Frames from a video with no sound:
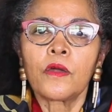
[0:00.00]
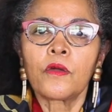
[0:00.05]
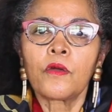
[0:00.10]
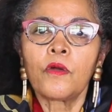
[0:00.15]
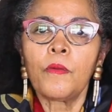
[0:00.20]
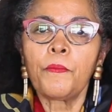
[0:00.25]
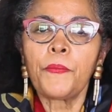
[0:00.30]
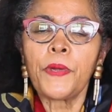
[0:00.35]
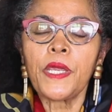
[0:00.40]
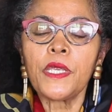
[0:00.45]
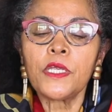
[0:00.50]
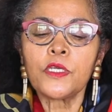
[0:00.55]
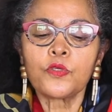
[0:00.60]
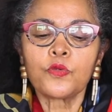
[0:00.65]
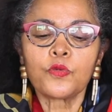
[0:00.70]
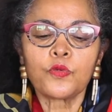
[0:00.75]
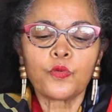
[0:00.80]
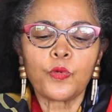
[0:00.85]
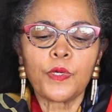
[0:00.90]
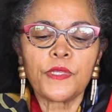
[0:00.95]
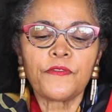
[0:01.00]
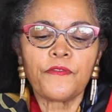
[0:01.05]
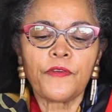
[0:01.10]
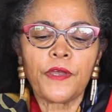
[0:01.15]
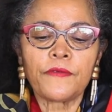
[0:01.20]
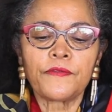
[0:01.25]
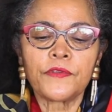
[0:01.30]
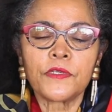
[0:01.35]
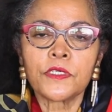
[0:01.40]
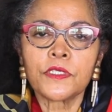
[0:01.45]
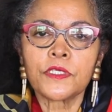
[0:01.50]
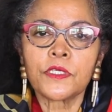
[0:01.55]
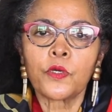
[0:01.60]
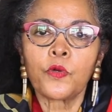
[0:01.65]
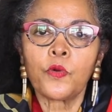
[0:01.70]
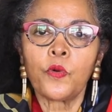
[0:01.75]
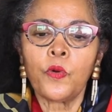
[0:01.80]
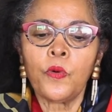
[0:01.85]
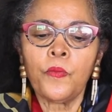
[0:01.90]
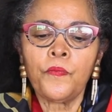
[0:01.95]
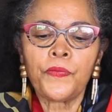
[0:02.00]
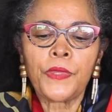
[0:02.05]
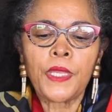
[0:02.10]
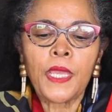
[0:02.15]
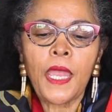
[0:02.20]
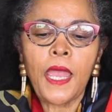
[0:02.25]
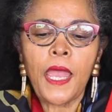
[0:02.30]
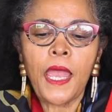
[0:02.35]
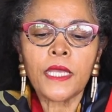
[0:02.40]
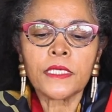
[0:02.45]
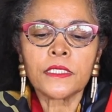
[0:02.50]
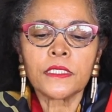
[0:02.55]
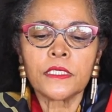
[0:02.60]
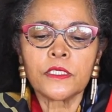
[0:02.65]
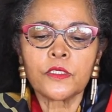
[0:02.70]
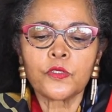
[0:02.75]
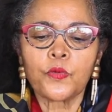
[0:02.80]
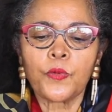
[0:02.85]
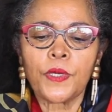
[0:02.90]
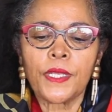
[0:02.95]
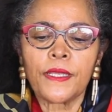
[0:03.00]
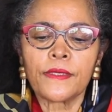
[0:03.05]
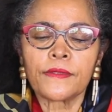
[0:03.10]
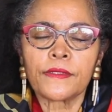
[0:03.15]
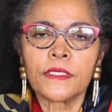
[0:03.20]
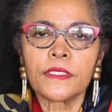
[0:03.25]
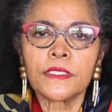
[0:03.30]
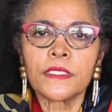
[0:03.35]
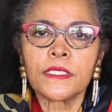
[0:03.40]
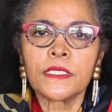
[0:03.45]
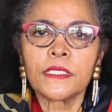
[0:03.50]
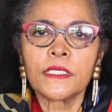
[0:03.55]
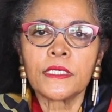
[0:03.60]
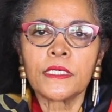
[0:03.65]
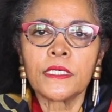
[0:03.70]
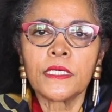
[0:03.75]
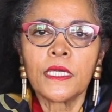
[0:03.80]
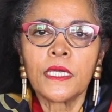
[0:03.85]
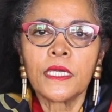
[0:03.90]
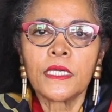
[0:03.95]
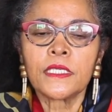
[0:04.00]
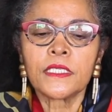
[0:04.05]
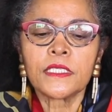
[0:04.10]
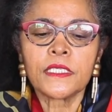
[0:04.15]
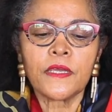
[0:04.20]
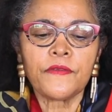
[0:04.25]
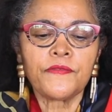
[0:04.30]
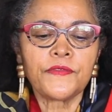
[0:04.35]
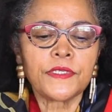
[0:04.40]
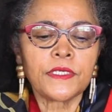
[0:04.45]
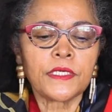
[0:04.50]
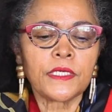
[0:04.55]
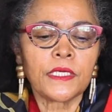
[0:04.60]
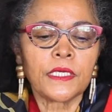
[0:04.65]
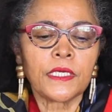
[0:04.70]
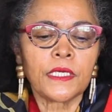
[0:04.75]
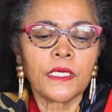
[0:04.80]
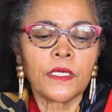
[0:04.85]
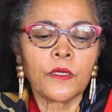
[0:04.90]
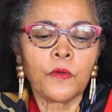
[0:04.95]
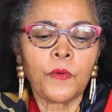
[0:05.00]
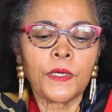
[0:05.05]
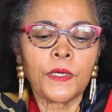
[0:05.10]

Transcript: Compared to 25 years ago, access to electricity, safe drinking